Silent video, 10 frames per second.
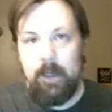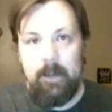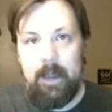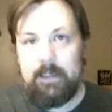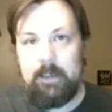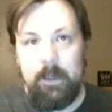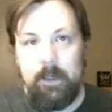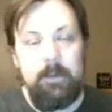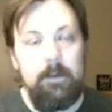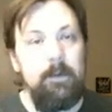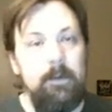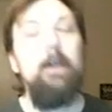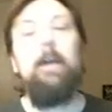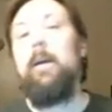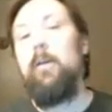8 last semester,
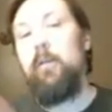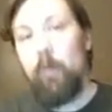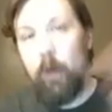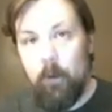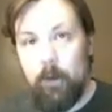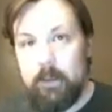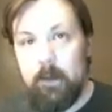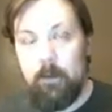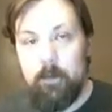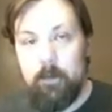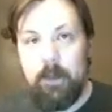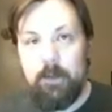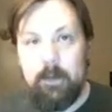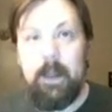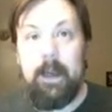you are going to start with
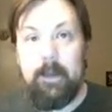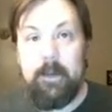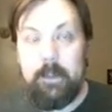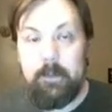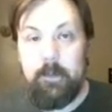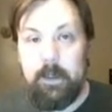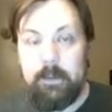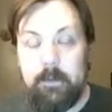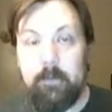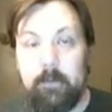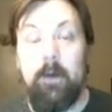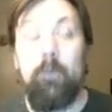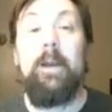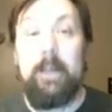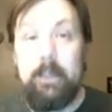module 9 this semester, but
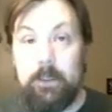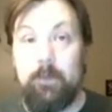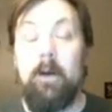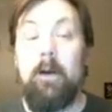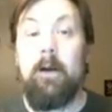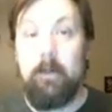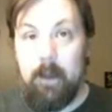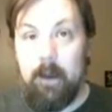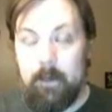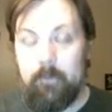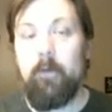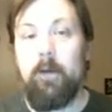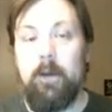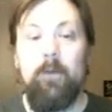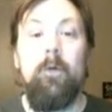we need to unlock it
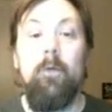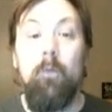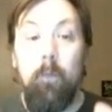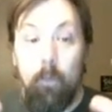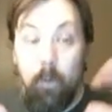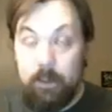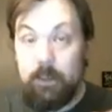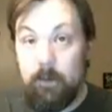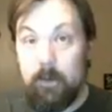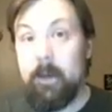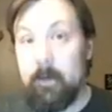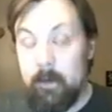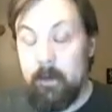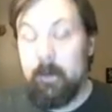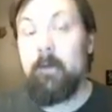for you once you're
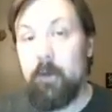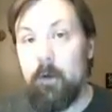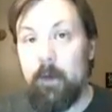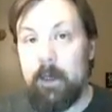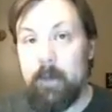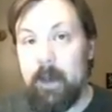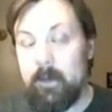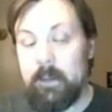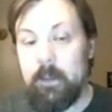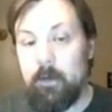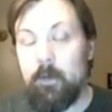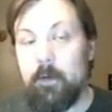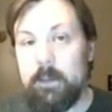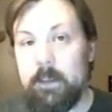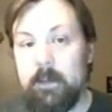in the correct MathXL
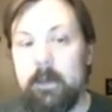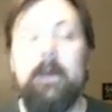course.